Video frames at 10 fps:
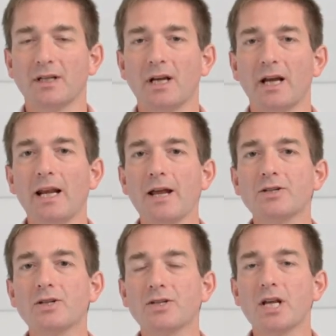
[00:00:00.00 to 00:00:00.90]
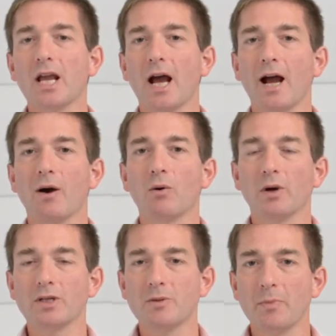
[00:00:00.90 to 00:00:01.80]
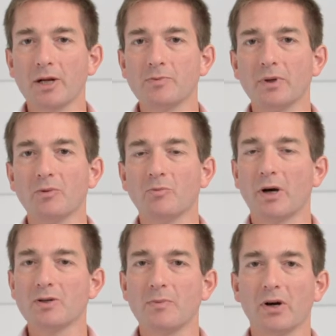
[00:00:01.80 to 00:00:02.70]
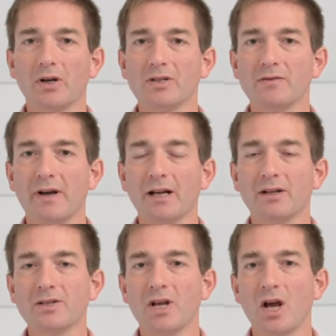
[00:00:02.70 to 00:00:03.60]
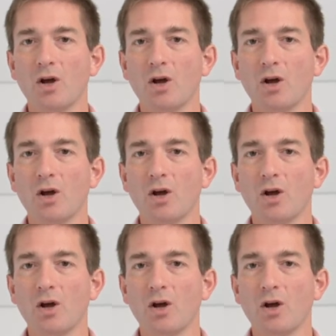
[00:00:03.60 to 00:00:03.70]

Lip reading: It lets you see how quality management, post-market surveillance,